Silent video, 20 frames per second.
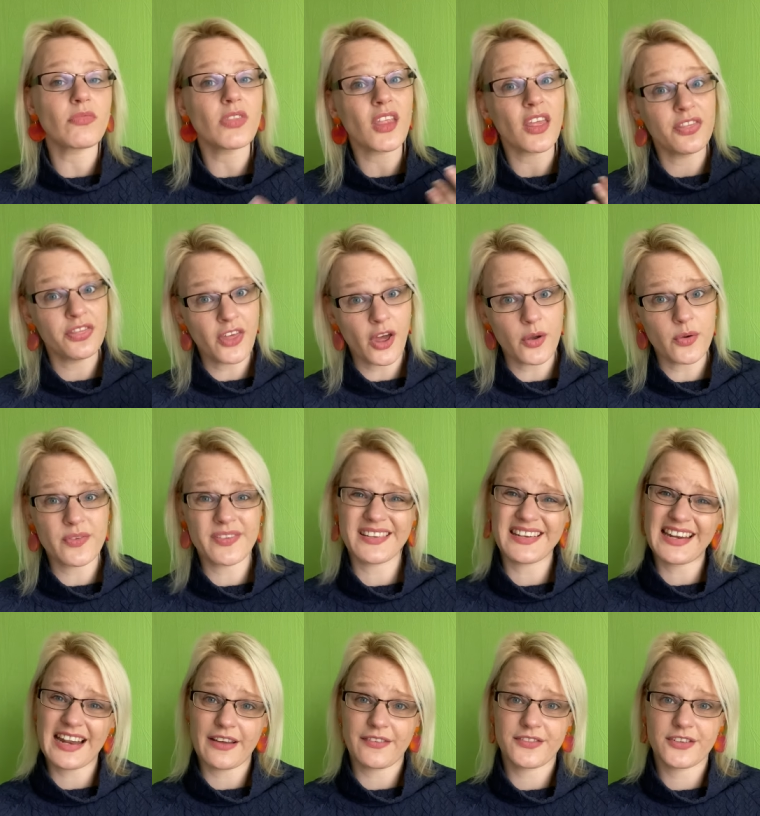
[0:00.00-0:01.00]
those
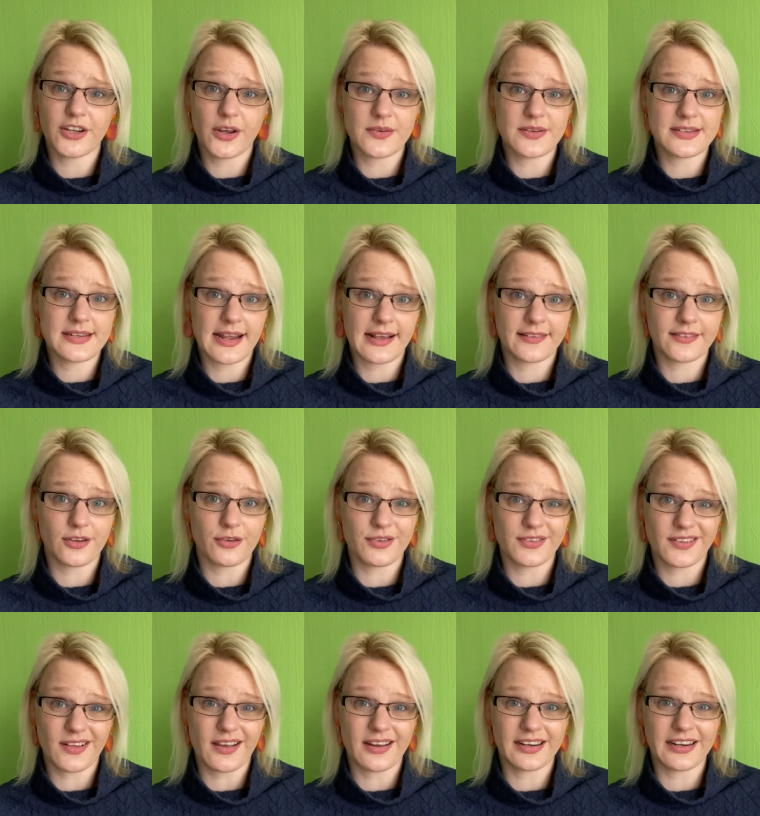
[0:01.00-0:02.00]
did have to go to textile
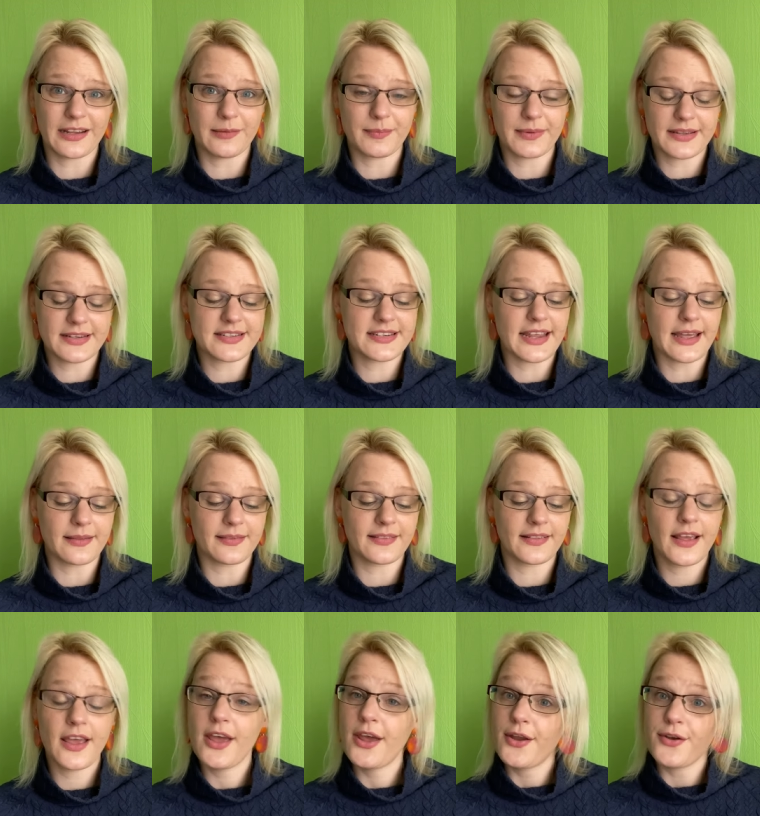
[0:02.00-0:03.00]
recycling because yes
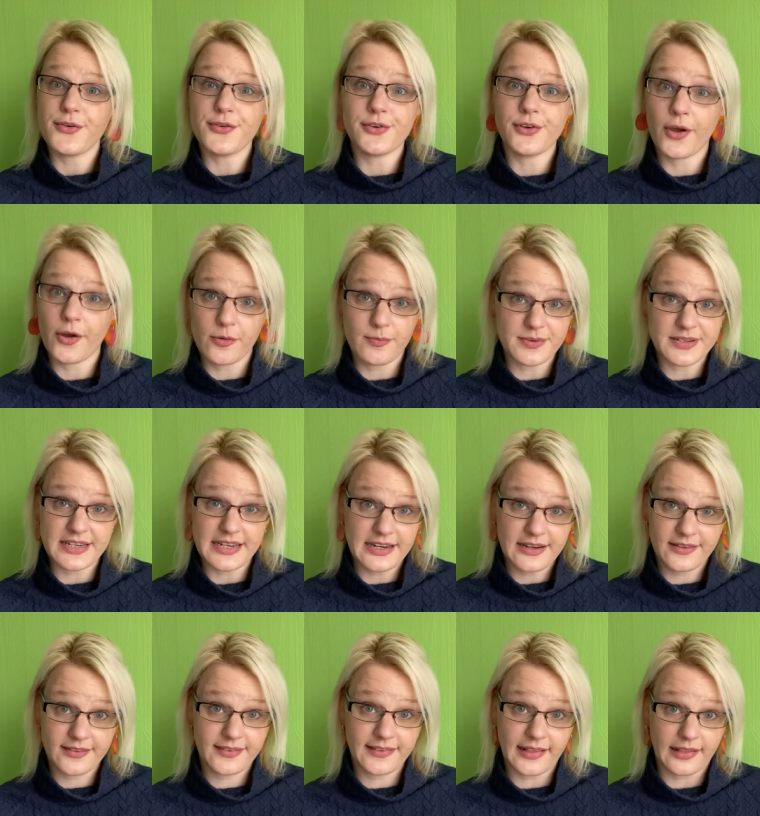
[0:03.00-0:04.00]
nobody
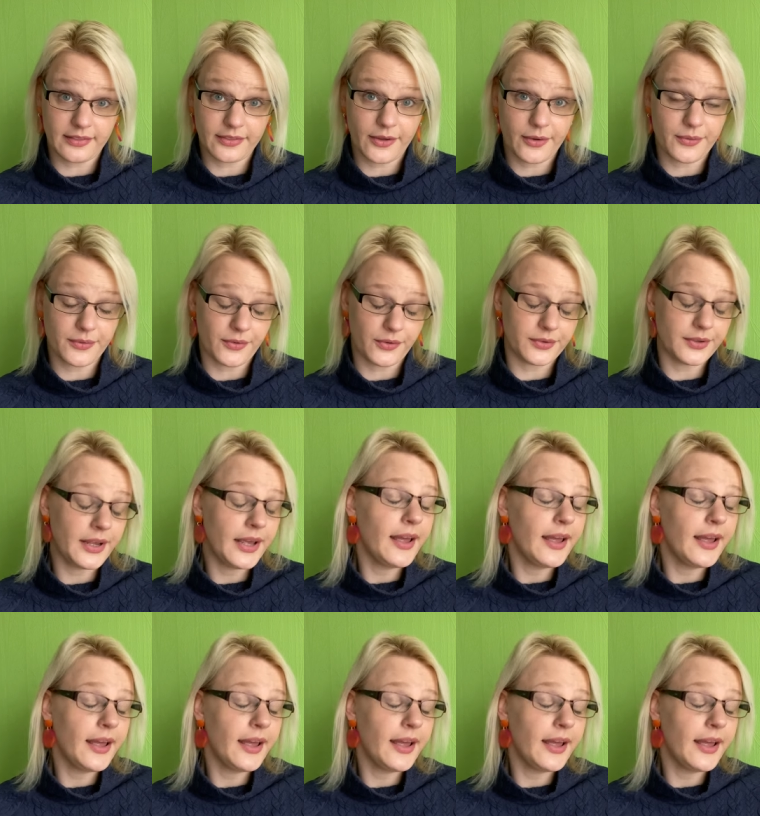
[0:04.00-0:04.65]
could sell those on